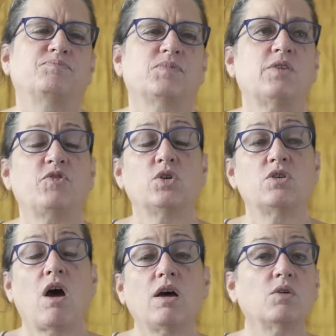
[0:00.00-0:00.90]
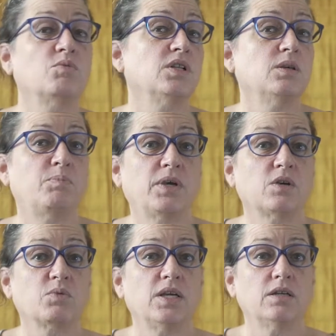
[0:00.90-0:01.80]
If you're not a really
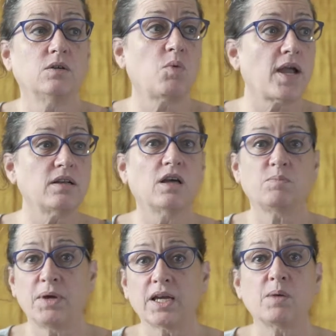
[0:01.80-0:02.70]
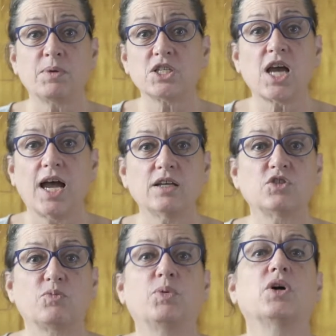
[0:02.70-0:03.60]
big reader, why not pick up a
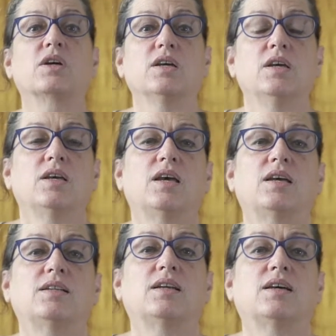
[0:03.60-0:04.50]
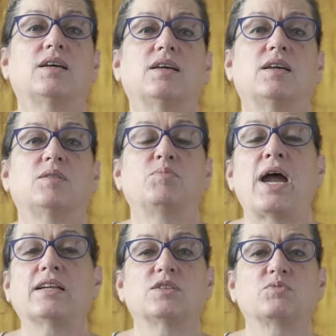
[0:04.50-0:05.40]
child's book and
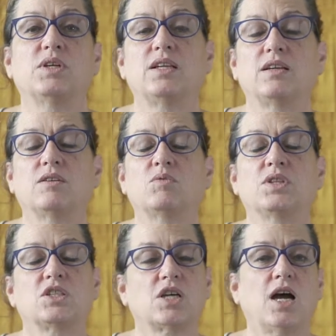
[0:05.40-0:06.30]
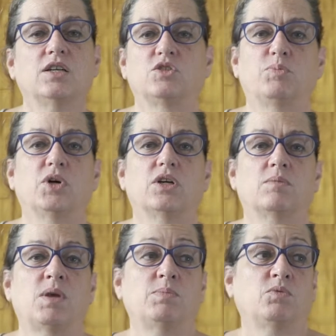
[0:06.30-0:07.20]
practice reading with a child's book?
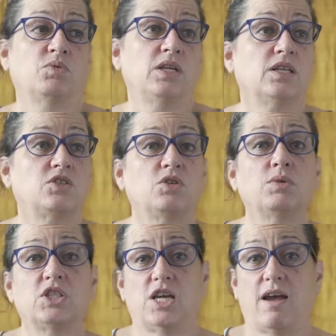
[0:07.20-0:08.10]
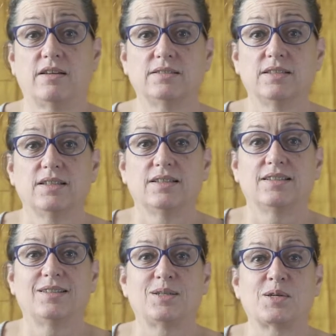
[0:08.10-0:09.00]
Maybe read it to a child,
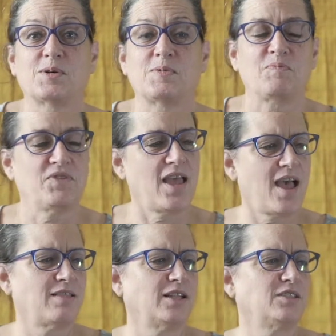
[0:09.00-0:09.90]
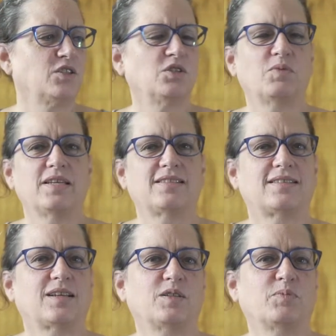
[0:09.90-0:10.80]
Yeah, lots of good ways to
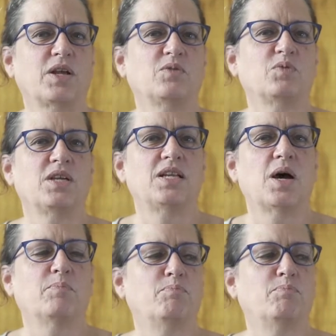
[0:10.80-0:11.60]
celebrate Read a